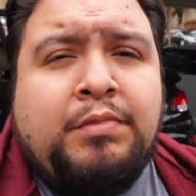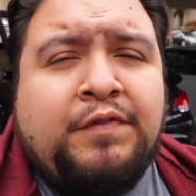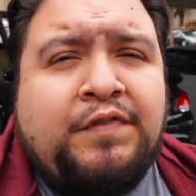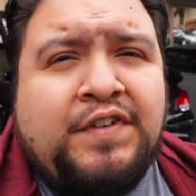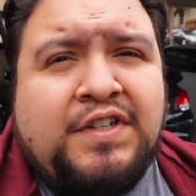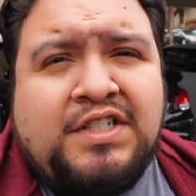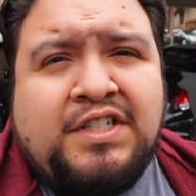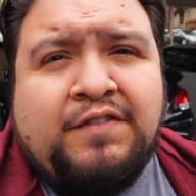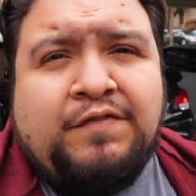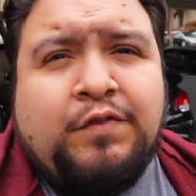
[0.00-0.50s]
But
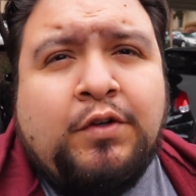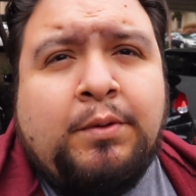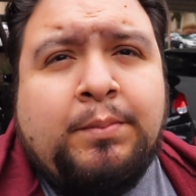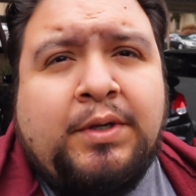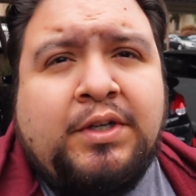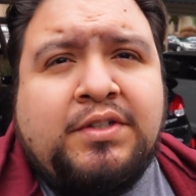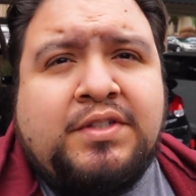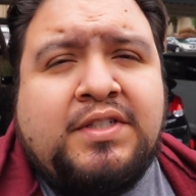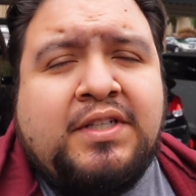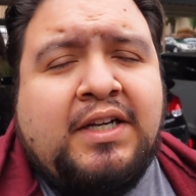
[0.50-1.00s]
first and
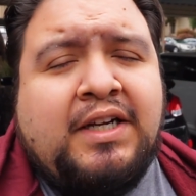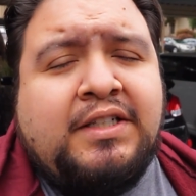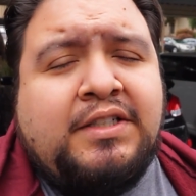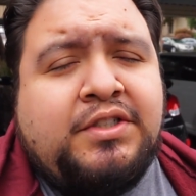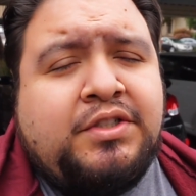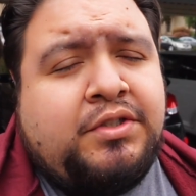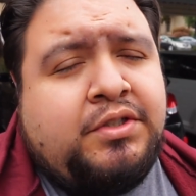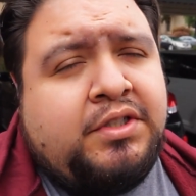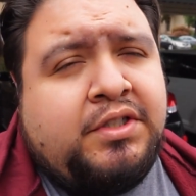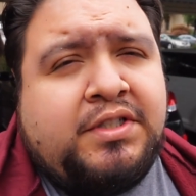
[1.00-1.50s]
foremost, I
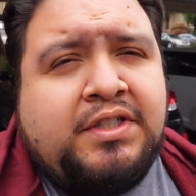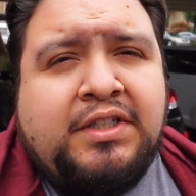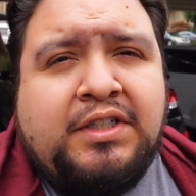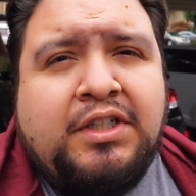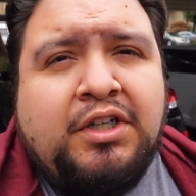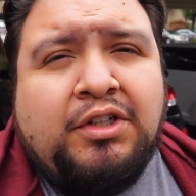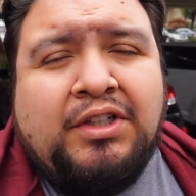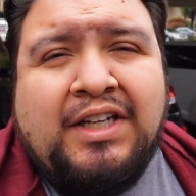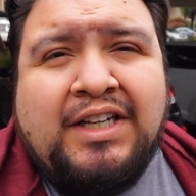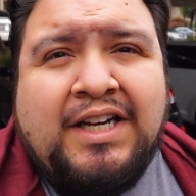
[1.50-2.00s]
just, you
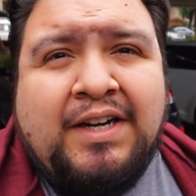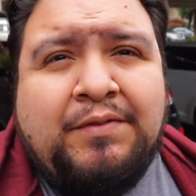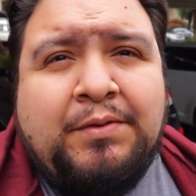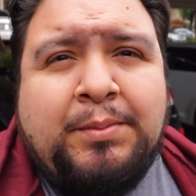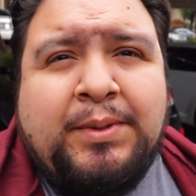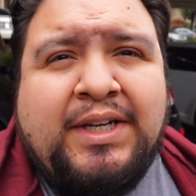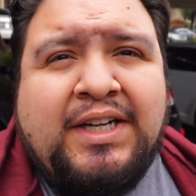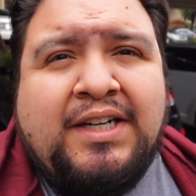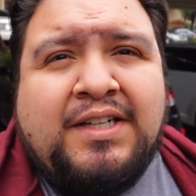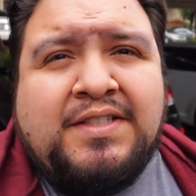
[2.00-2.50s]
know, like
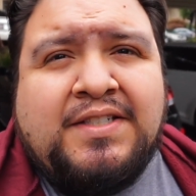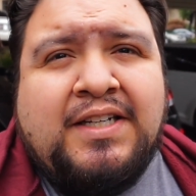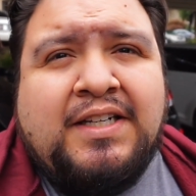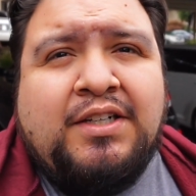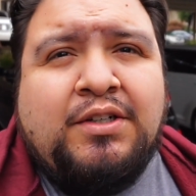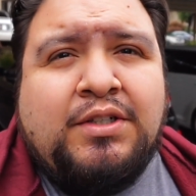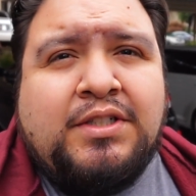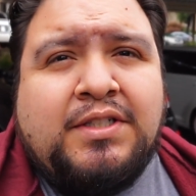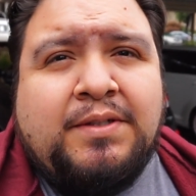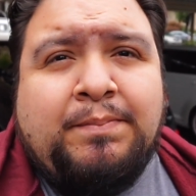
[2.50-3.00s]
everybody else, I
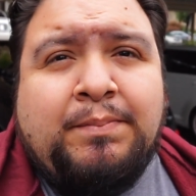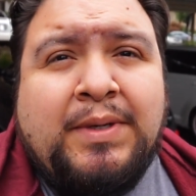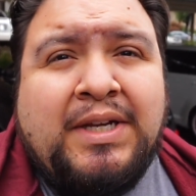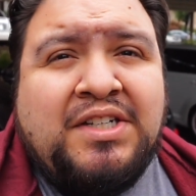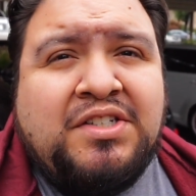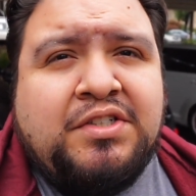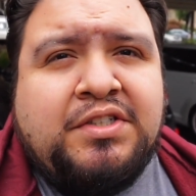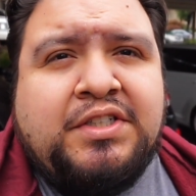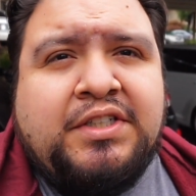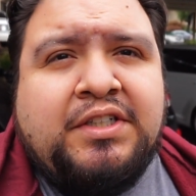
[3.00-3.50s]
know it's a
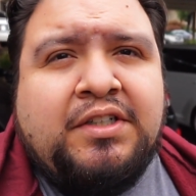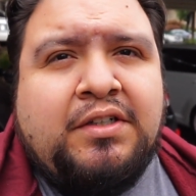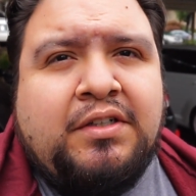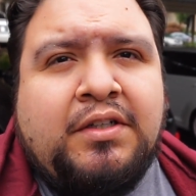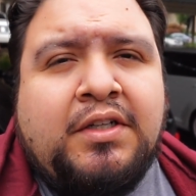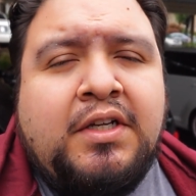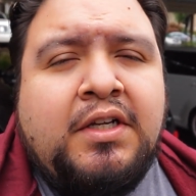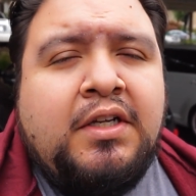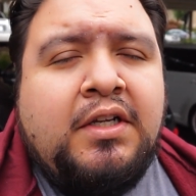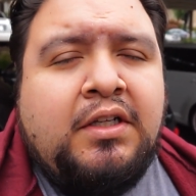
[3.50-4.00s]
major
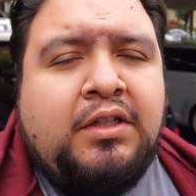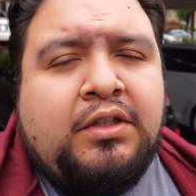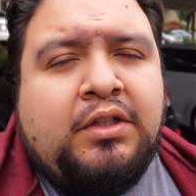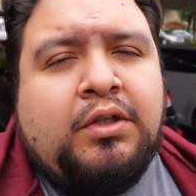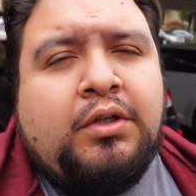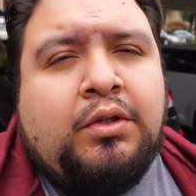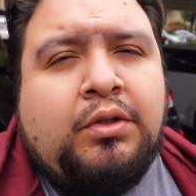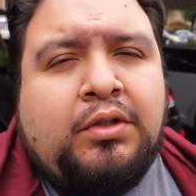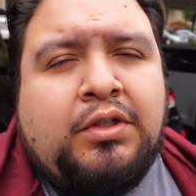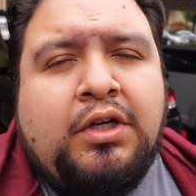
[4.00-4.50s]
deal, the
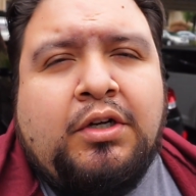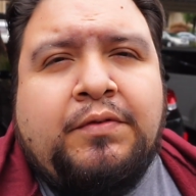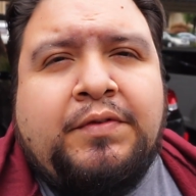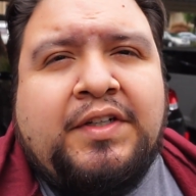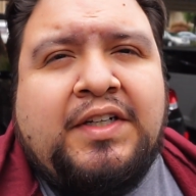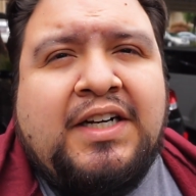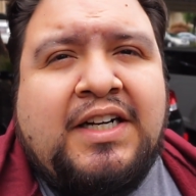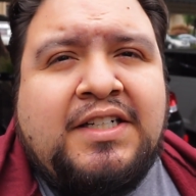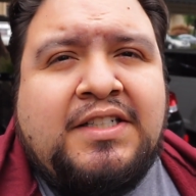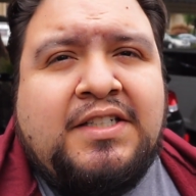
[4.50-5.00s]
whole
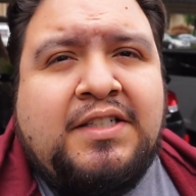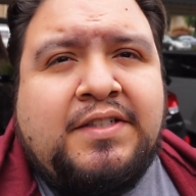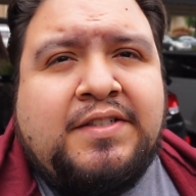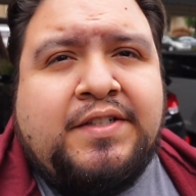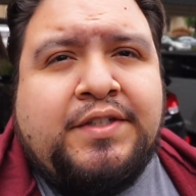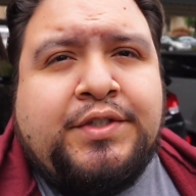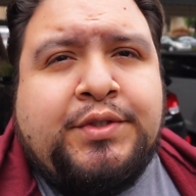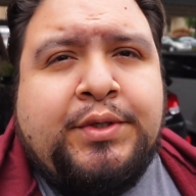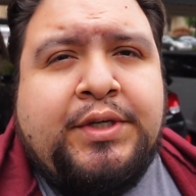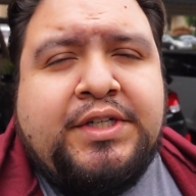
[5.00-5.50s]
COVID-19
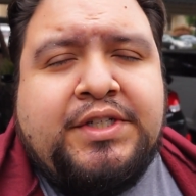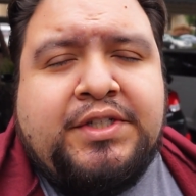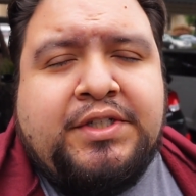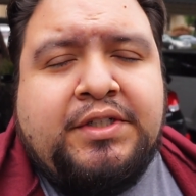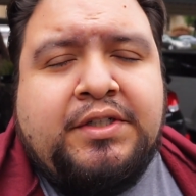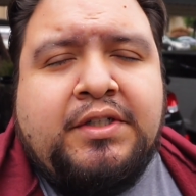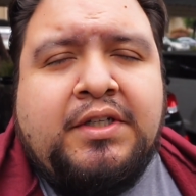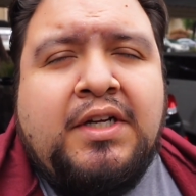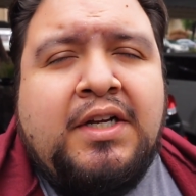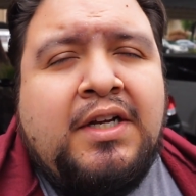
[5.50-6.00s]

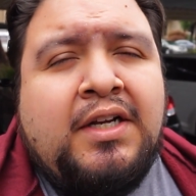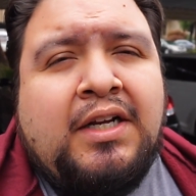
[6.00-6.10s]
situation.